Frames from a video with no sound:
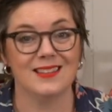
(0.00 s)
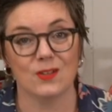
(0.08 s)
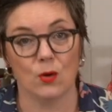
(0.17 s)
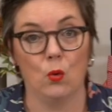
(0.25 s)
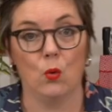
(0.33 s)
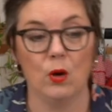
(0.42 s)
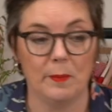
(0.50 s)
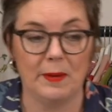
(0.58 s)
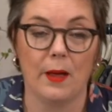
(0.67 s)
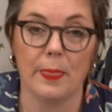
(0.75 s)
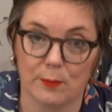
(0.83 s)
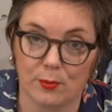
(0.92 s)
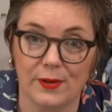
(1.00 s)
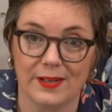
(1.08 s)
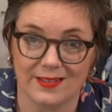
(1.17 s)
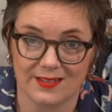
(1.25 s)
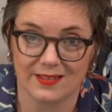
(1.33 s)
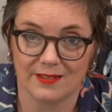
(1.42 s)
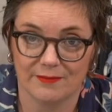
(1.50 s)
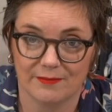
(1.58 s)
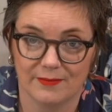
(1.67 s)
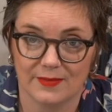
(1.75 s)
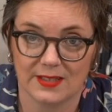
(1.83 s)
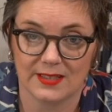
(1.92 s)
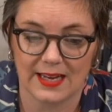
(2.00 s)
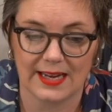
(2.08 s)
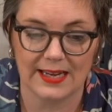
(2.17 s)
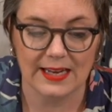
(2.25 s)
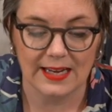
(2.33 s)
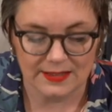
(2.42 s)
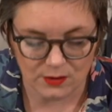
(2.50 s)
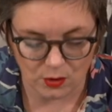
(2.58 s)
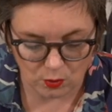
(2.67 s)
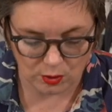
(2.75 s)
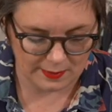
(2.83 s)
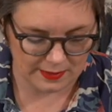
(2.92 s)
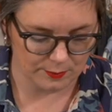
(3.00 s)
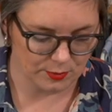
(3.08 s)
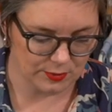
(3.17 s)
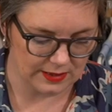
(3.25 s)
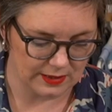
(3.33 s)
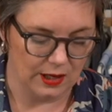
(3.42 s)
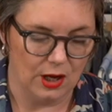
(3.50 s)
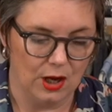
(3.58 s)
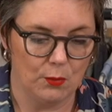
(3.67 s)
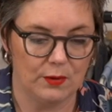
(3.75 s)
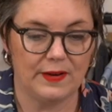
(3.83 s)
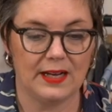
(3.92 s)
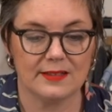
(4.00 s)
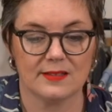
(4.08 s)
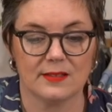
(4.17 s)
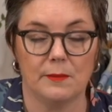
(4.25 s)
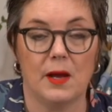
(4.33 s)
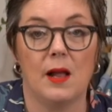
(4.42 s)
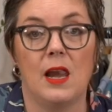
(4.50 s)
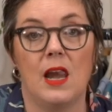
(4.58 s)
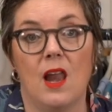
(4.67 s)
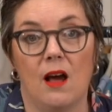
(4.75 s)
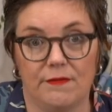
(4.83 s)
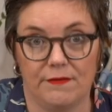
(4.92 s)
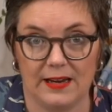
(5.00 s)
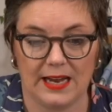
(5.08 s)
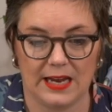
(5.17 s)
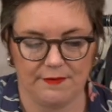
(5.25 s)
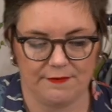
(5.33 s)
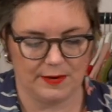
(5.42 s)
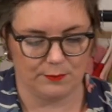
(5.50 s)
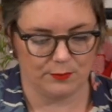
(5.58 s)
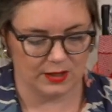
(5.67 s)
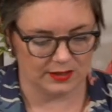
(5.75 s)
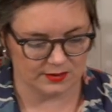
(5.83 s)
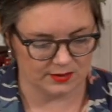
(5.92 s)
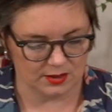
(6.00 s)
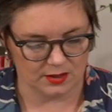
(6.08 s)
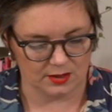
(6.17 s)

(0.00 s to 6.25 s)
is all about the print today. It's all about the print. We've had some lovely fabrics.